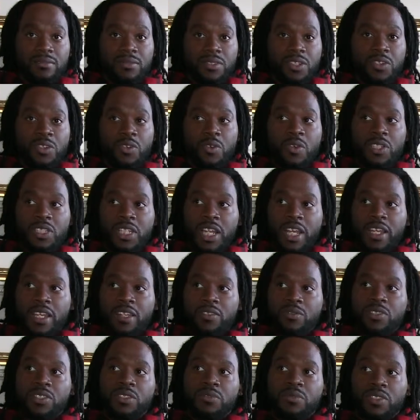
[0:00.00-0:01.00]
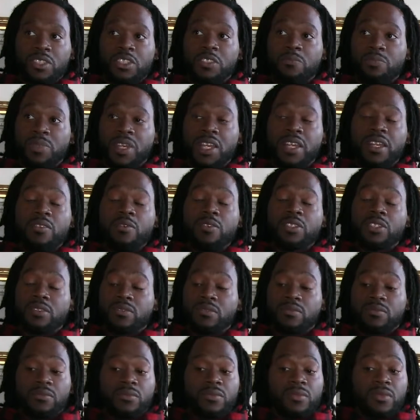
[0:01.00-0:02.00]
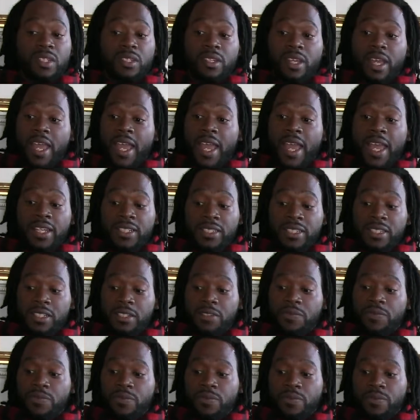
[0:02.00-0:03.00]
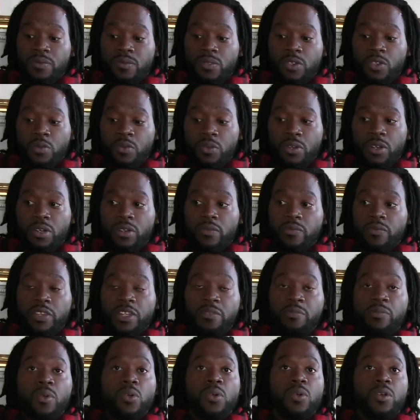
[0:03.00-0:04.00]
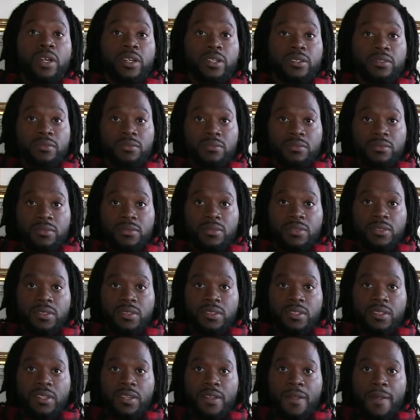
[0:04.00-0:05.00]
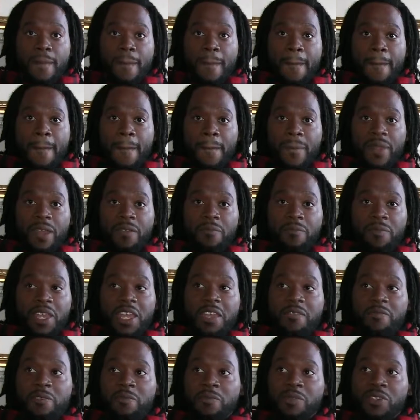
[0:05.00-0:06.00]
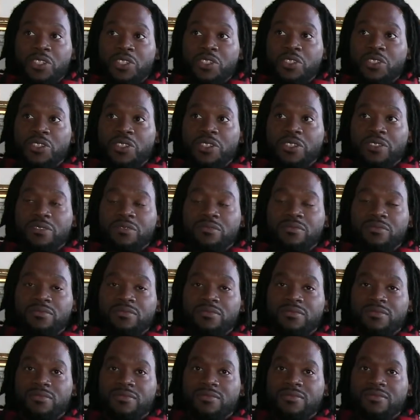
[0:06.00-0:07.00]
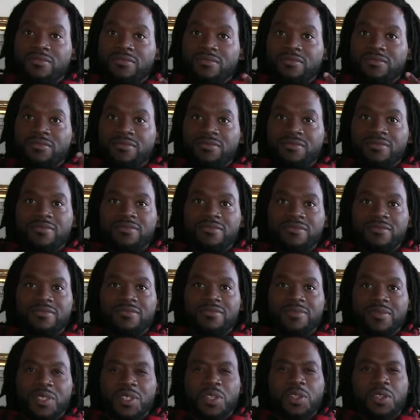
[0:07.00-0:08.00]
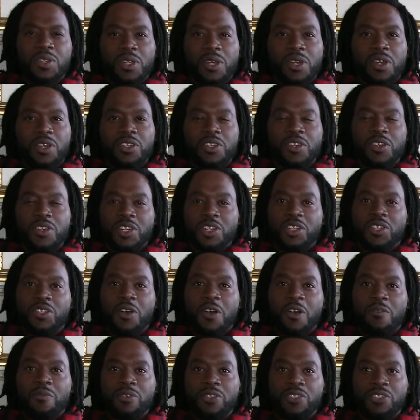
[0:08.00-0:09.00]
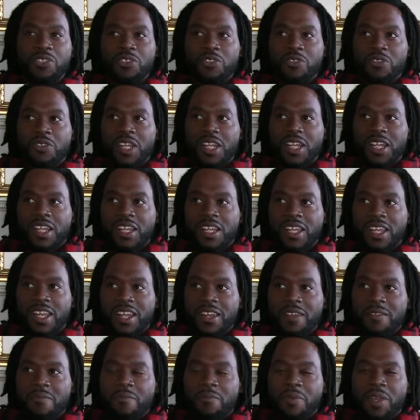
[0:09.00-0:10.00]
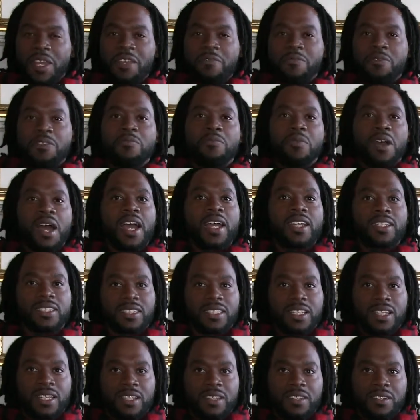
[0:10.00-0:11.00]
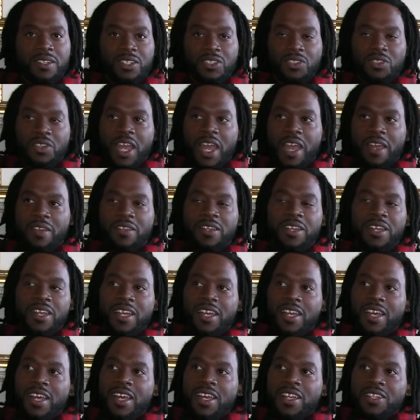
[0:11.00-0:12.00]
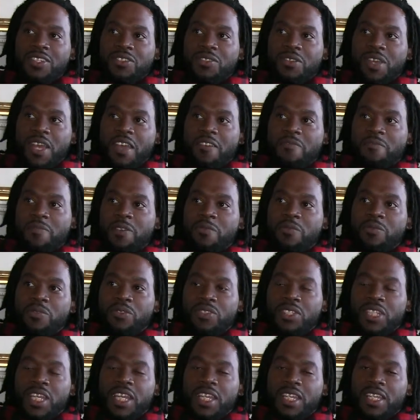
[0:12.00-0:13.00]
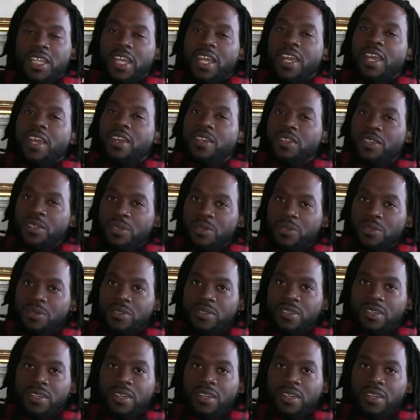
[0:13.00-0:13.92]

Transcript: It's like it was as if you were reborn. Mm-hmm. A baby, but you're an adult, but you're in a baby mindset because you had to have people who take care of you.